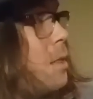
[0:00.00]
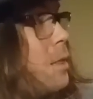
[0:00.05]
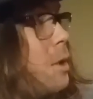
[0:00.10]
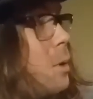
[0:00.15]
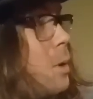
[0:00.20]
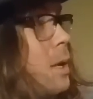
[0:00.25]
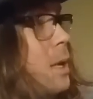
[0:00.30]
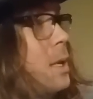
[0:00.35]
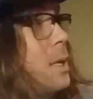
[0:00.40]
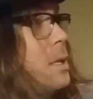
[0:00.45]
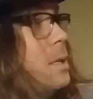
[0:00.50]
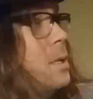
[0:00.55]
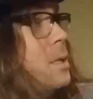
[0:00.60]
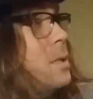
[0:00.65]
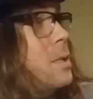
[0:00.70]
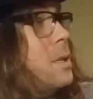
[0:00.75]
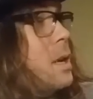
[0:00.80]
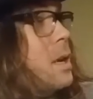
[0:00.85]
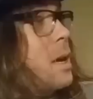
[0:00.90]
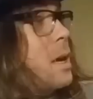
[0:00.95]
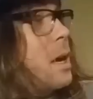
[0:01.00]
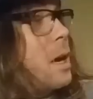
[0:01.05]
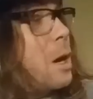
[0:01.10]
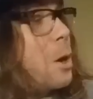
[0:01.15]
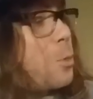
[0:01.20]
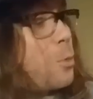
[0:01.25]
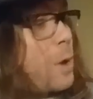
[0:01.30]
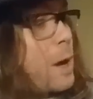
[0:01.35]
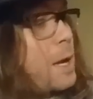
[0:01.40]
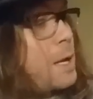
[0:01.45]
There is
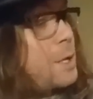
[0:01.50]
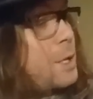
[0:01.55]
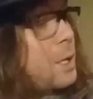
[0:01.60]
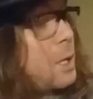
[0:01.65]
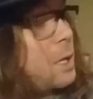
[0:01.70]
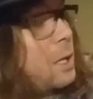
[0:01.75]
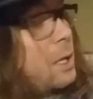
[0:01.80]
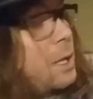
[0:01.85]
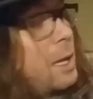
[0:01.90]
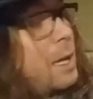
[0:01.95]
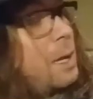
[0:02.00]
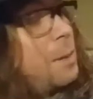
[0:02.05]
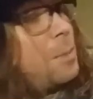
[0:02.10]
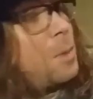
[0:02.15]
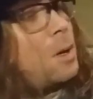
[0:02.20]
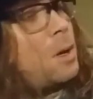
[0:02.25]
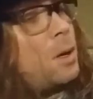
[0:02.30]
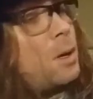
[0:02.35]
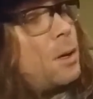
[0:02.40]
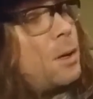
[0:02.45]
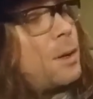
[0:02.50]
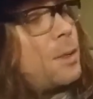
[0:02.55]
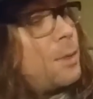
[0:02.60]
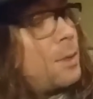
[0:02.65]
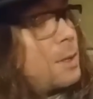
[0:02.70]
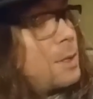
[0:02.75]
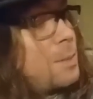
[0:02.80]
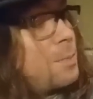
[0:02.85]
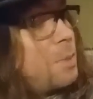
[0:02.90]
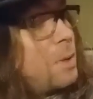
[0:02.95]
a range claim
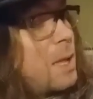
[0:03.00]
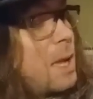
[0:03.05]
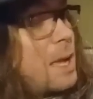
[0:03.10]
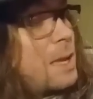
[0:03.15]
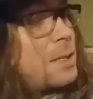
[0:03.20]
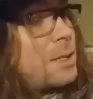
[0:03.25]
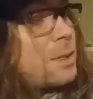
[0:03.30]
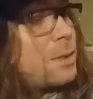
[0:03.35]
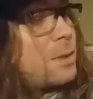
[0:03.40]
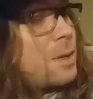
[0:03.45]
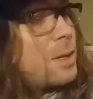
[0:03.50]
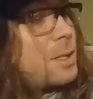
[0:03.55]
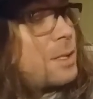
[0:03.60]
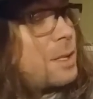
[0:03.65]
on this blaster.